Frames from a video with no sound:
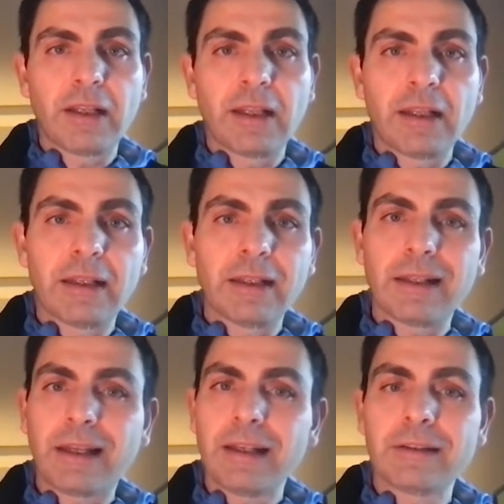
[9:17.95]

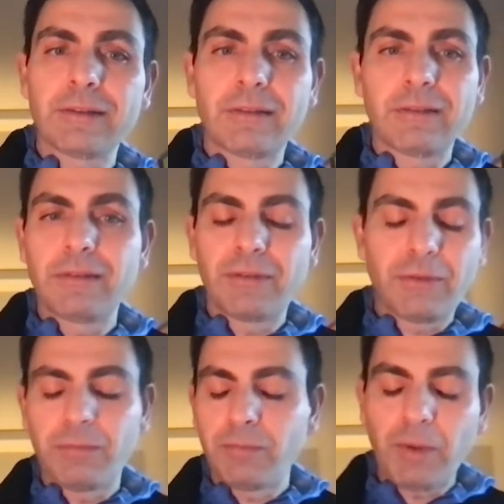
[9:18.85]
I'll kind of
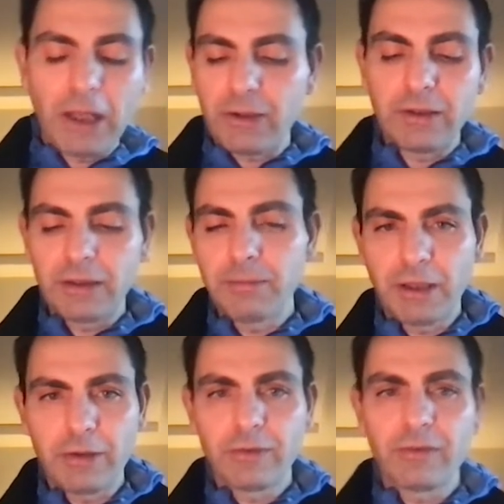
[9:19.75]
spell out a little
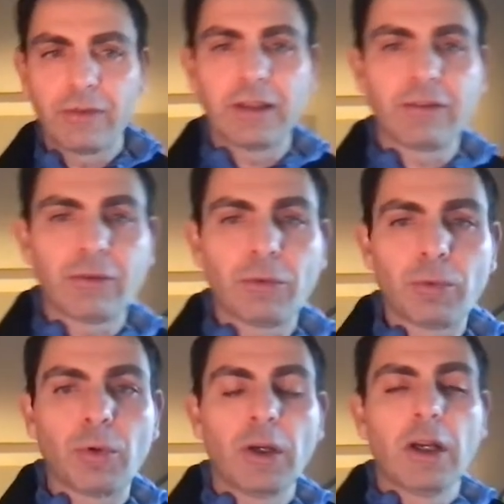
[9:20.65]
bit as
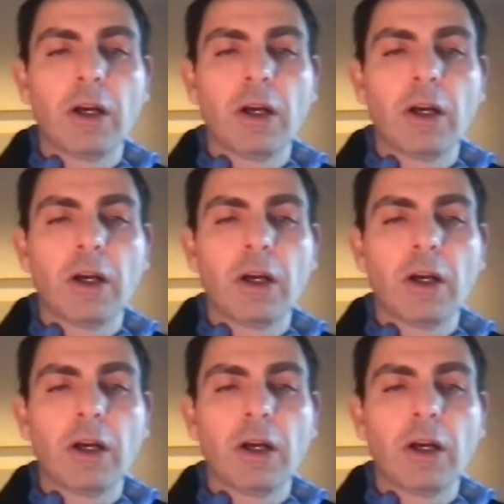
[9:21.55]
to